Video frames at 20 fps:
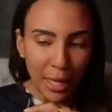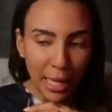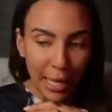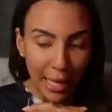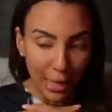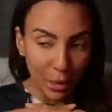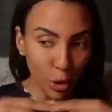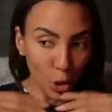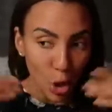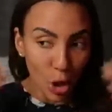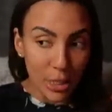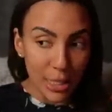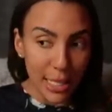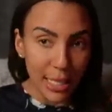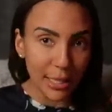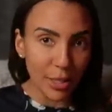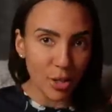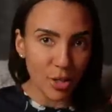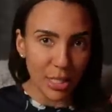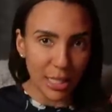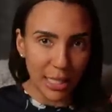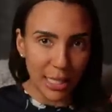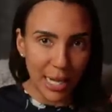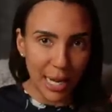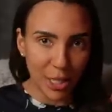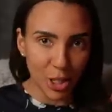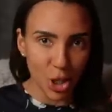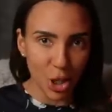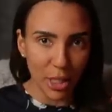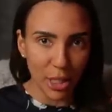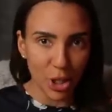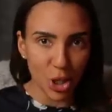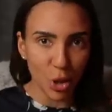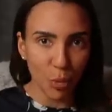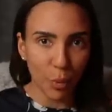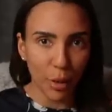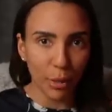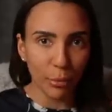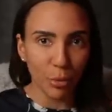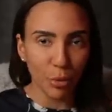it looks like there's a connection that
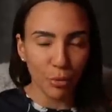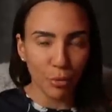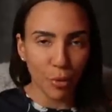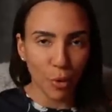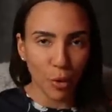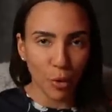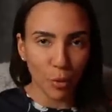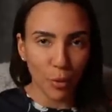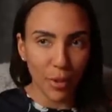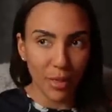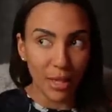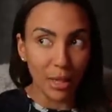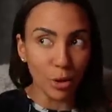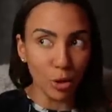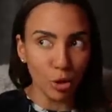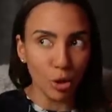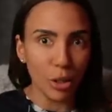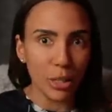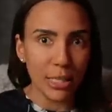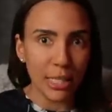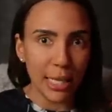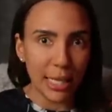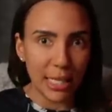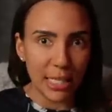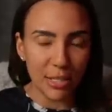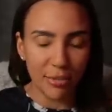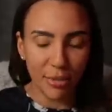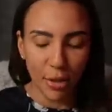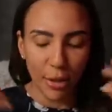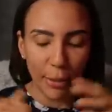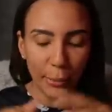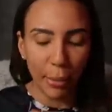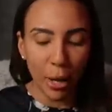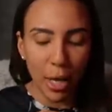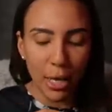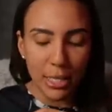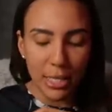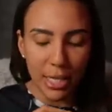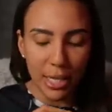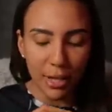you want to move forward with. It looks like it's very
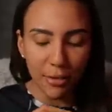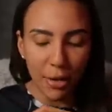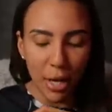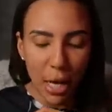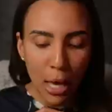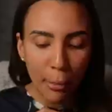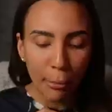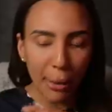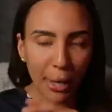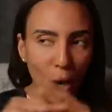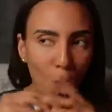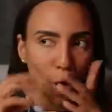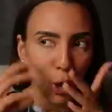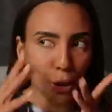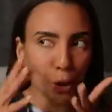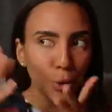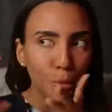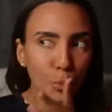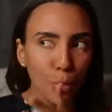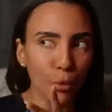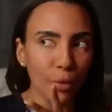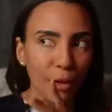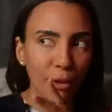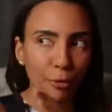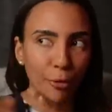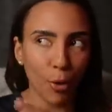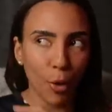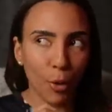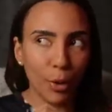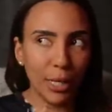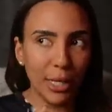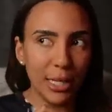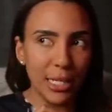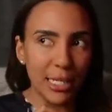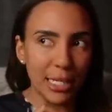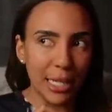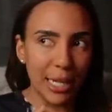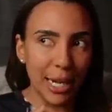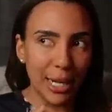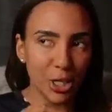positive, but are you moving forward in
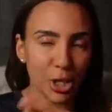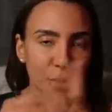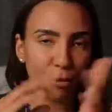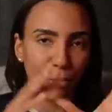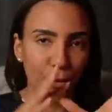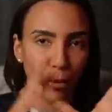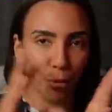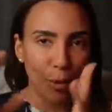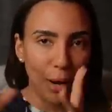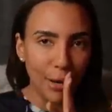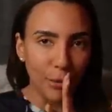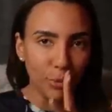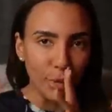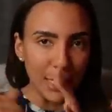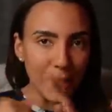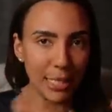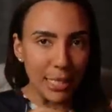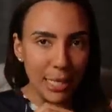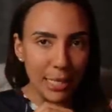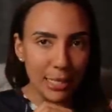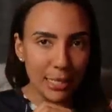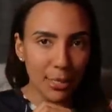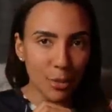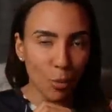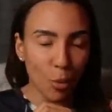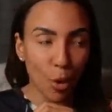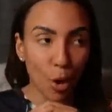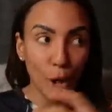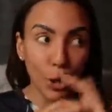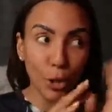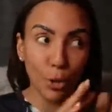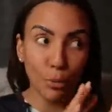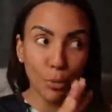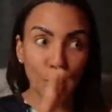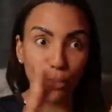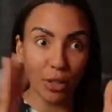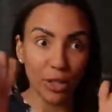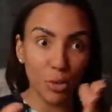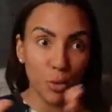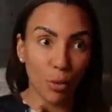this connection for the right reasons? Or are you
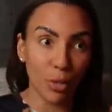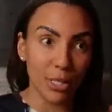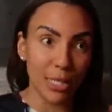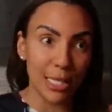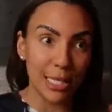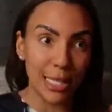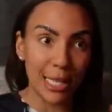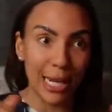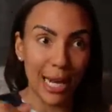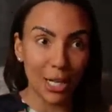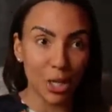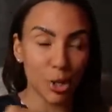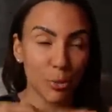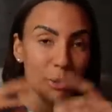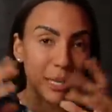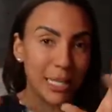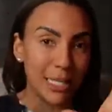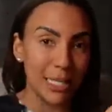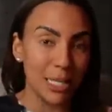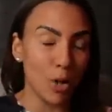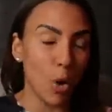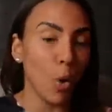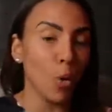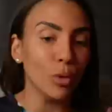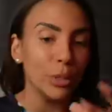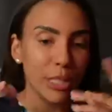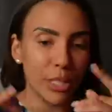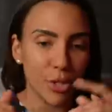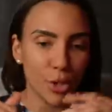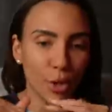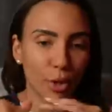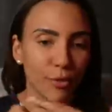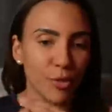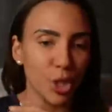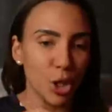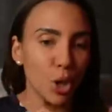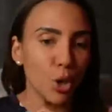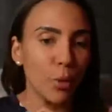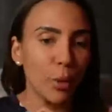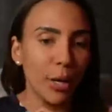moving towards this connection because it only
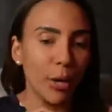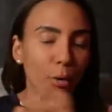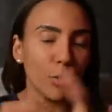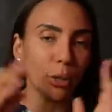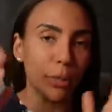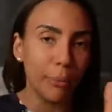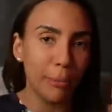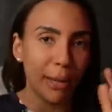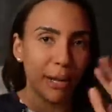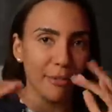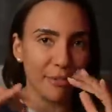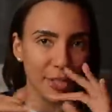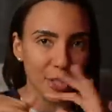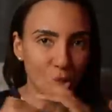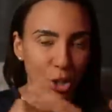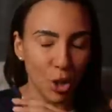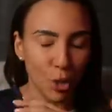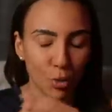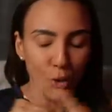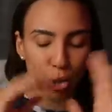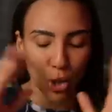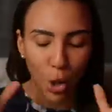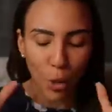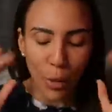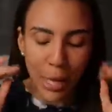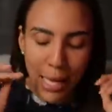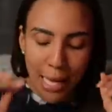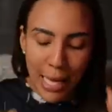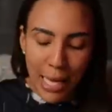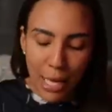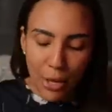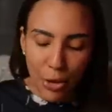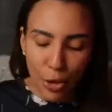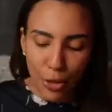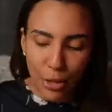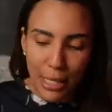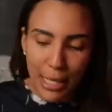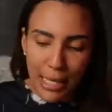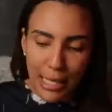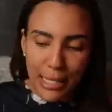serves you and it only benefits you? So
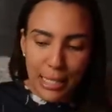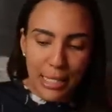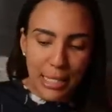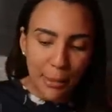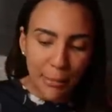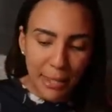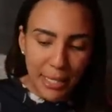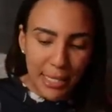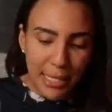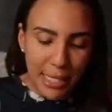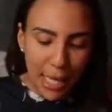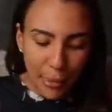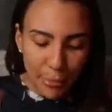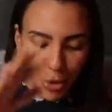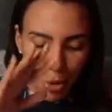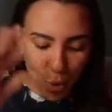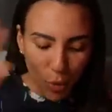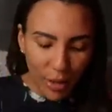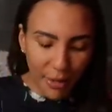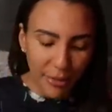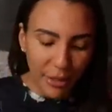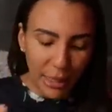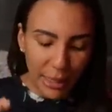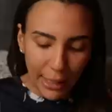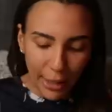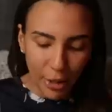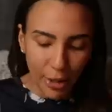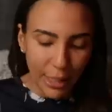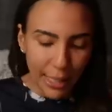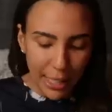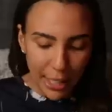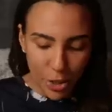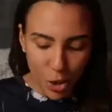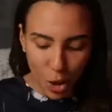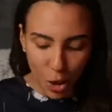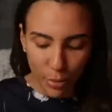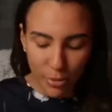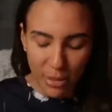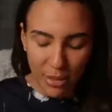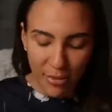there needs to be some sort of clarity in
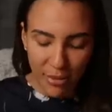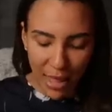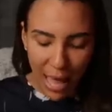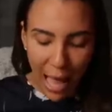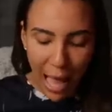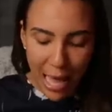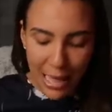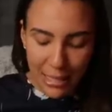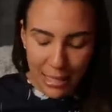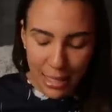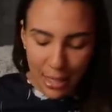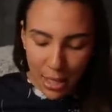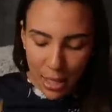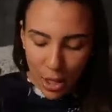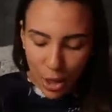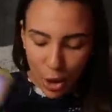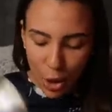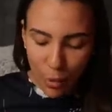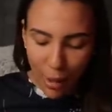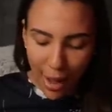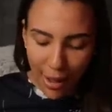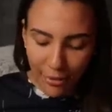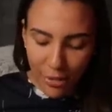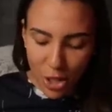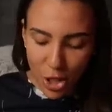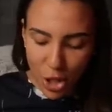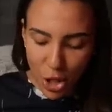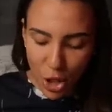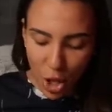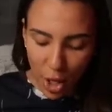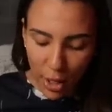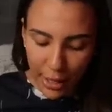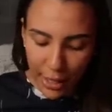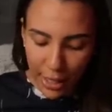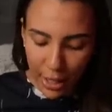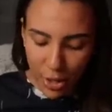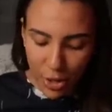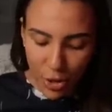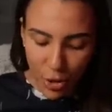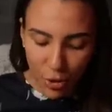terms of that. You have the Star
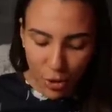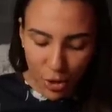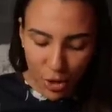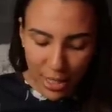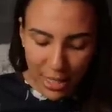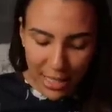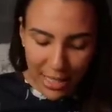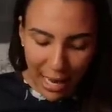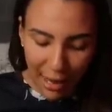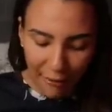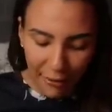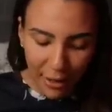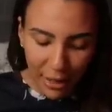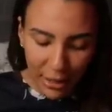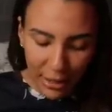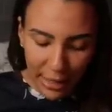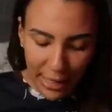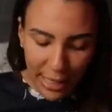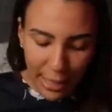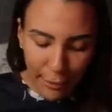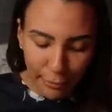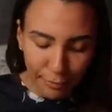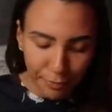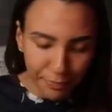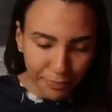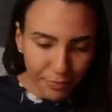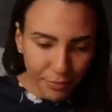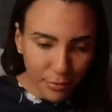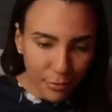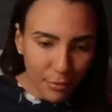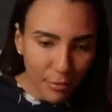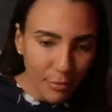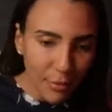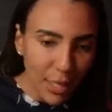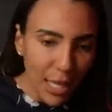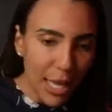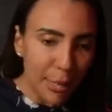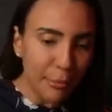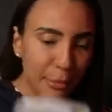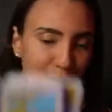here, so there's definitely, and